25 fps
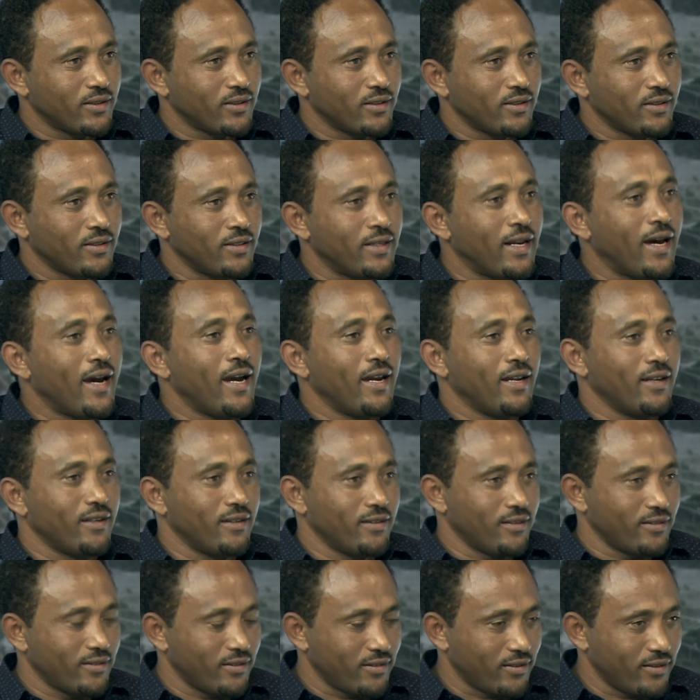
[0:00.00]
Nile.
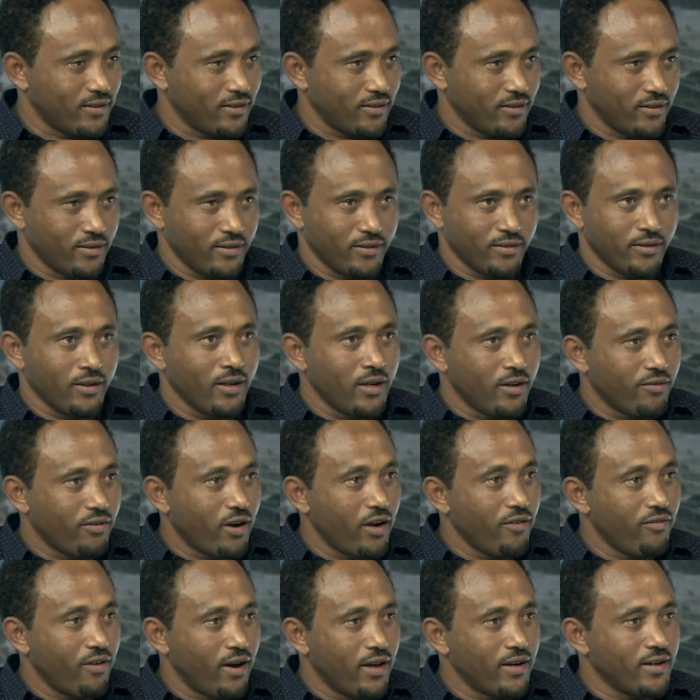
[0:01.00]

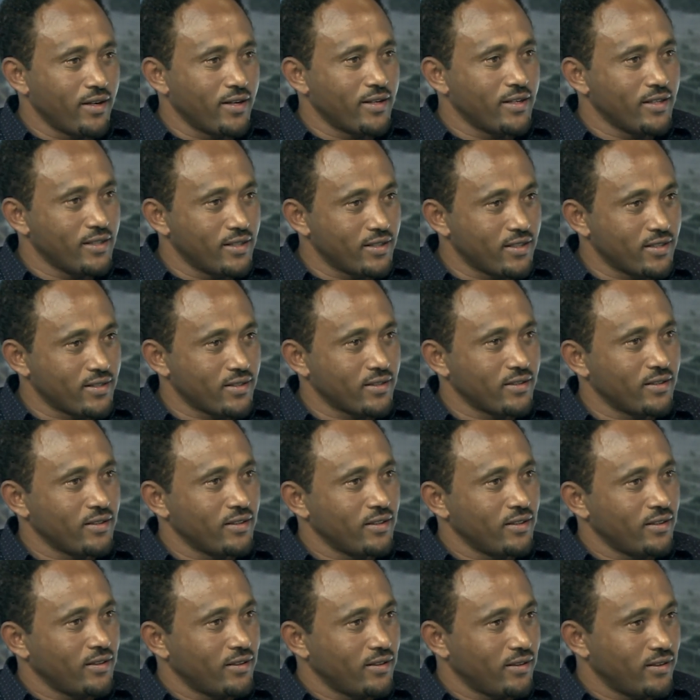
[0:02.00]
500 years
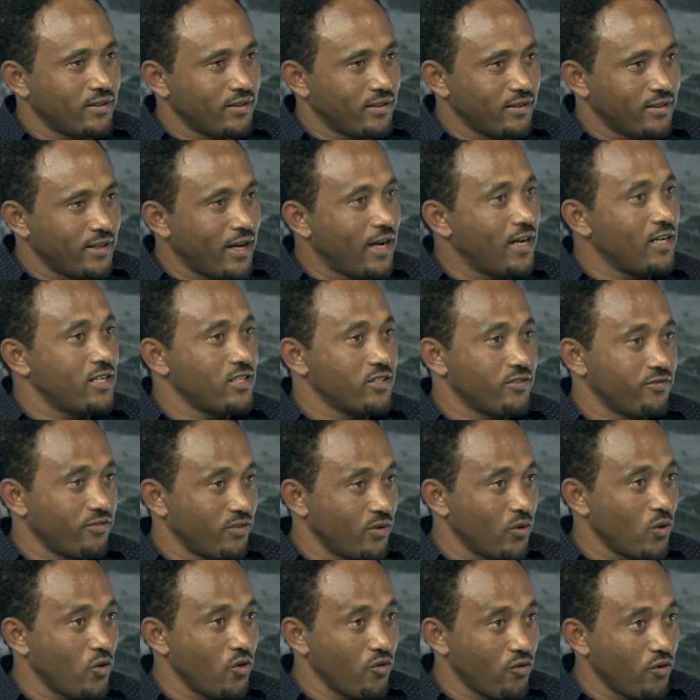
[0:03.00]
Nile's
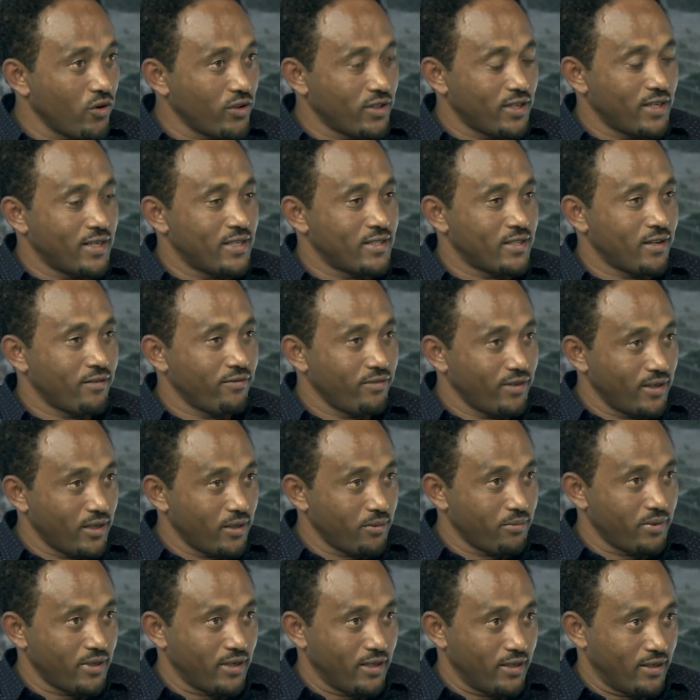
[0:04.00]
flow of water is
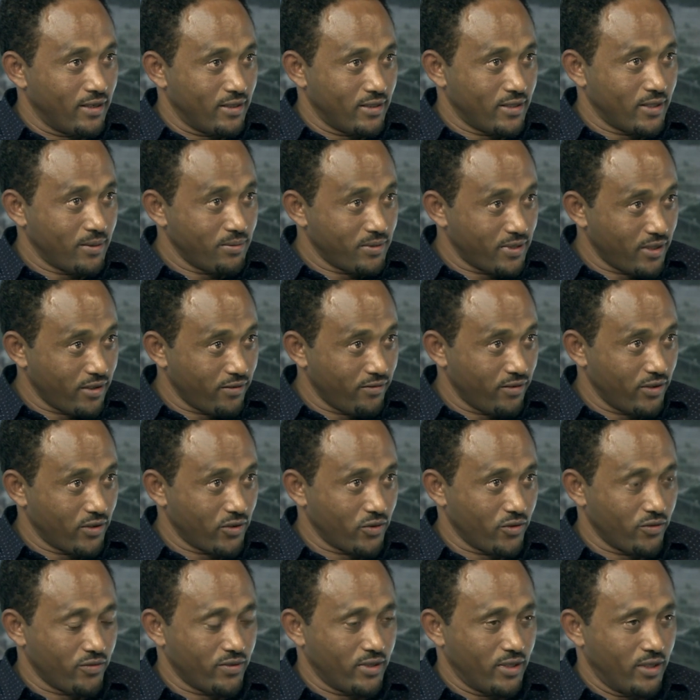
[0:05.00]
available in the subsurface
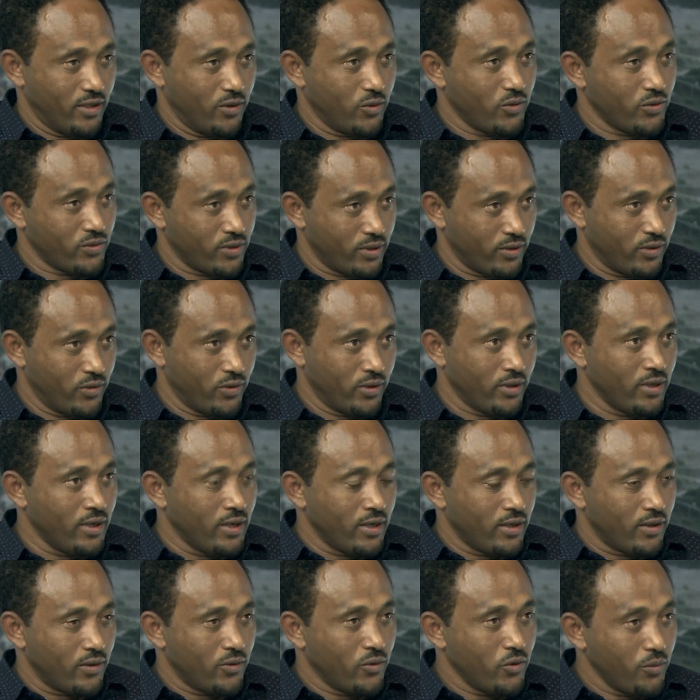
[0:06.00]
of the
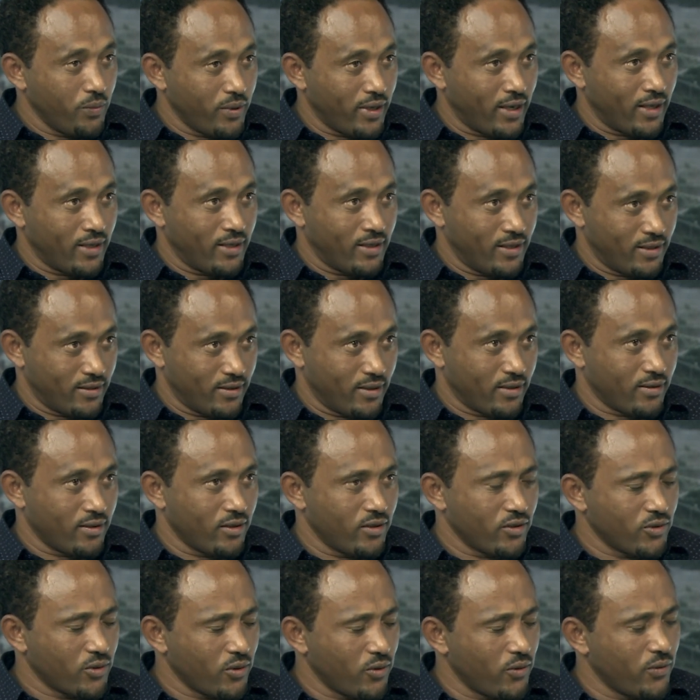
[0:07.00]
Nubian desert.
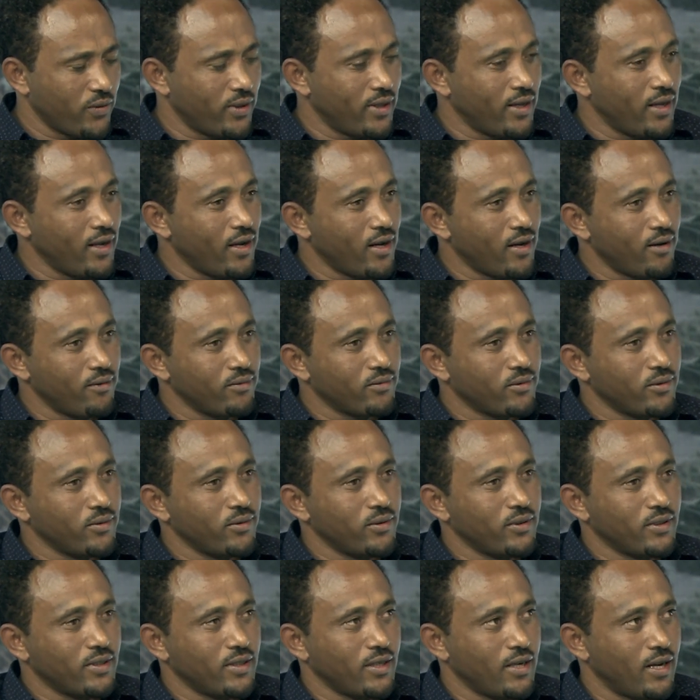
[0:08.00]
So they have to
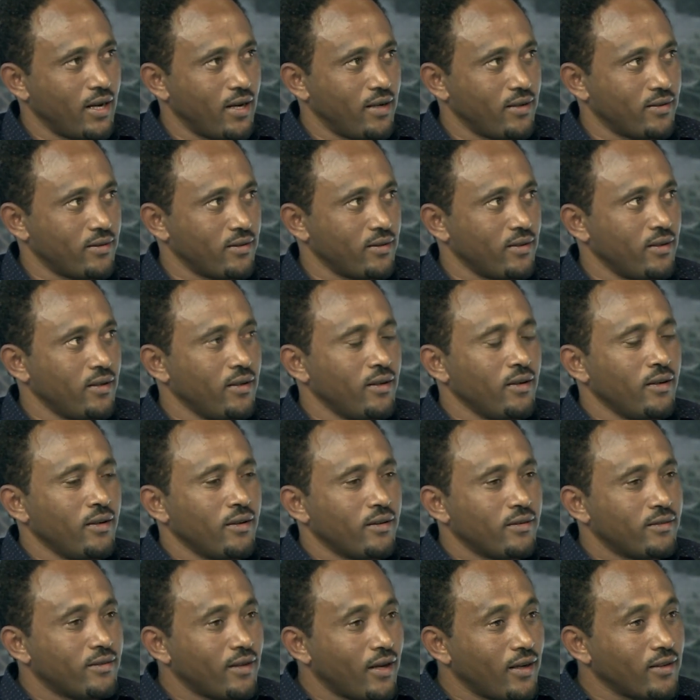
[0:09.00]
utilize
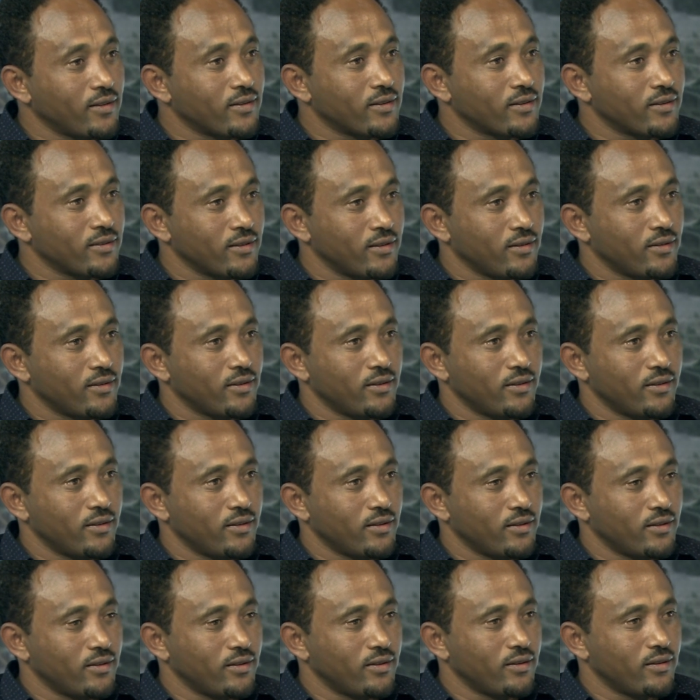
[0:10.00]
that
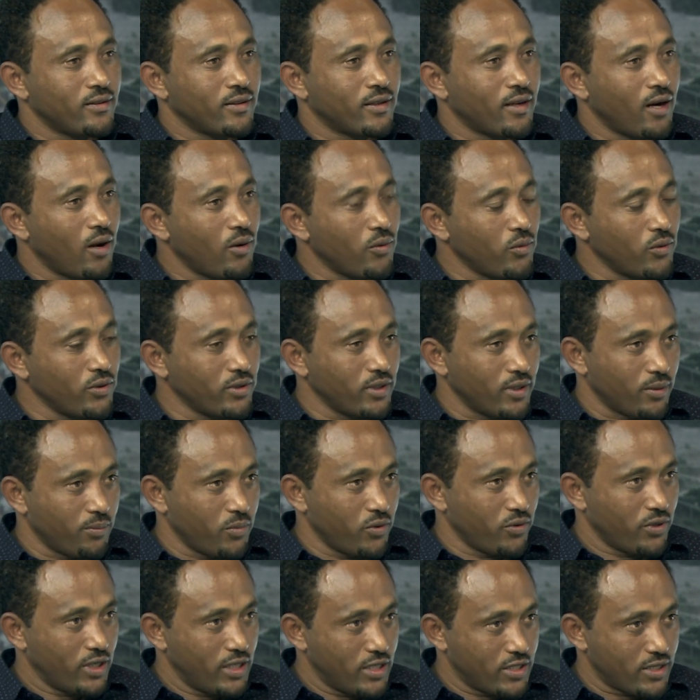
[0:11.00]
groundwater
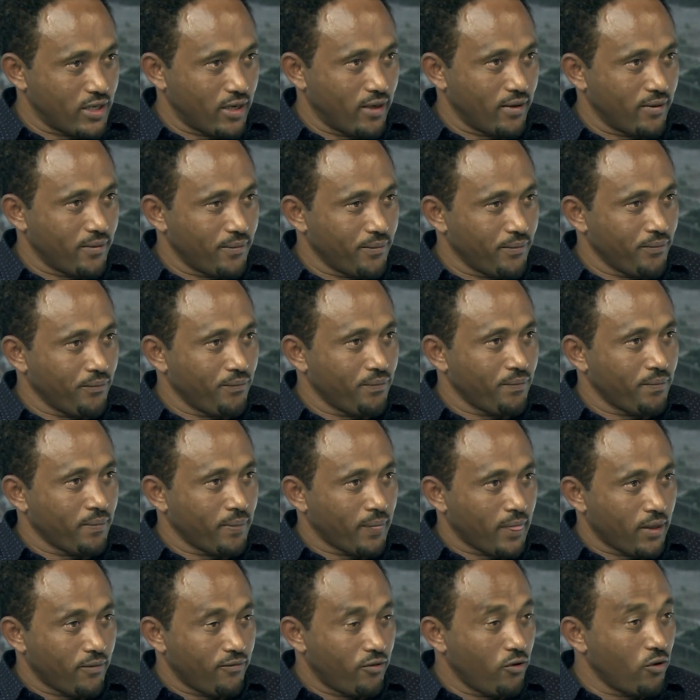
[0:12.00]
potential
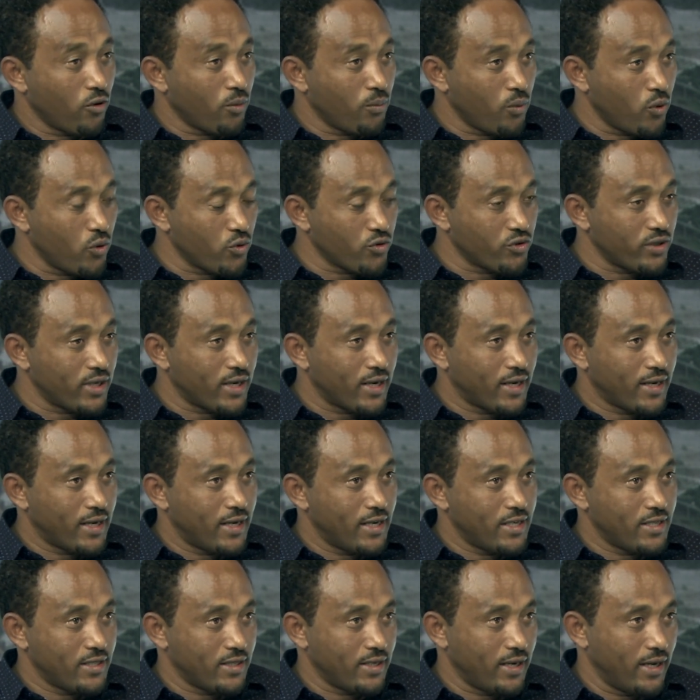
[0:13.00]
for both
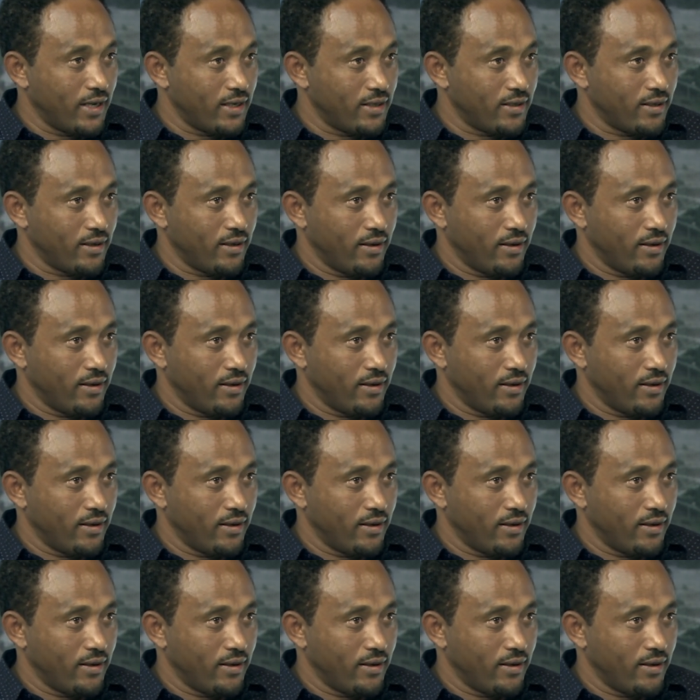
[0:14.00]
irrigation and